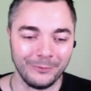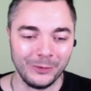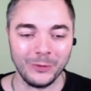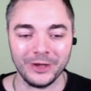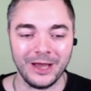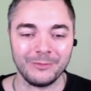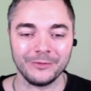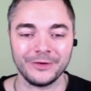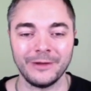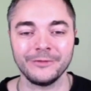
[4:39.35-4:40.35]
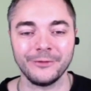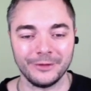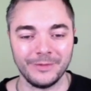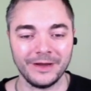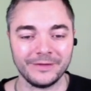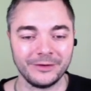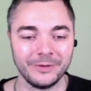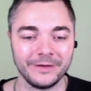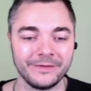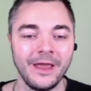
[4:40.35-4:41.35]
Bullmon a couple of times for the master
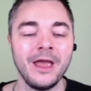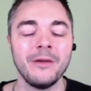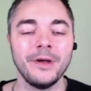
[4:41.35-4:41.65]
quest.